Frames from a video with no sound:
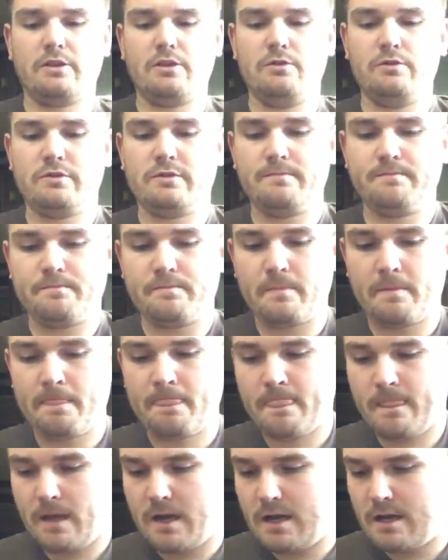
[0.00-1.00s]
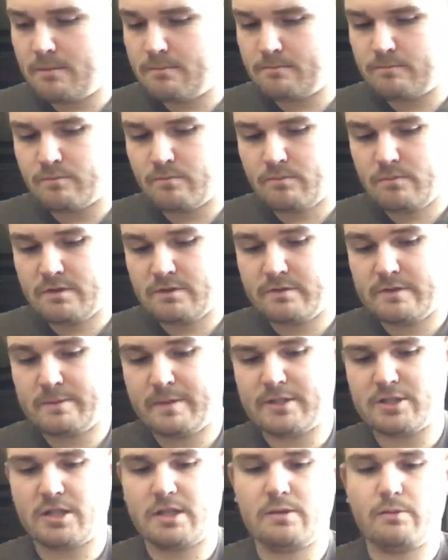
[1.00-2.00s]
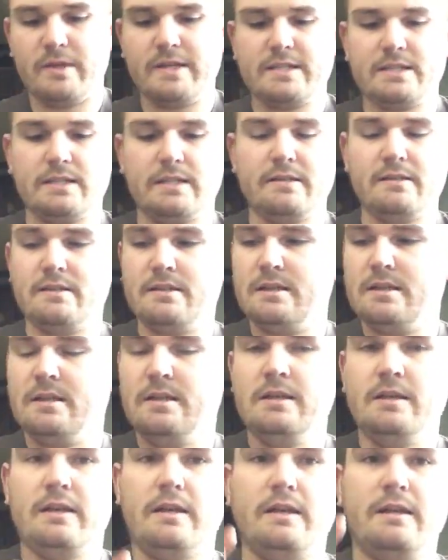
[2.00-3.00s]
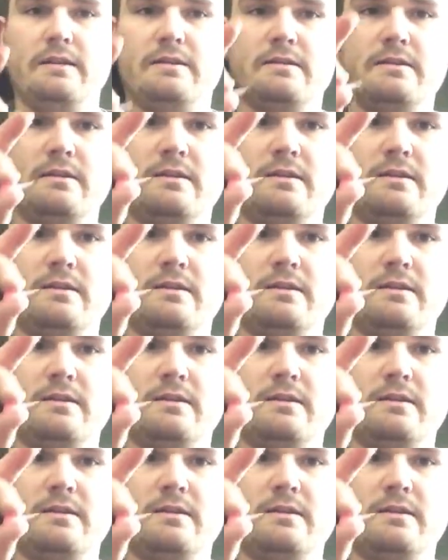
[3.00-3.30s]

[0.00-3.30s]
use, um, especially recently, is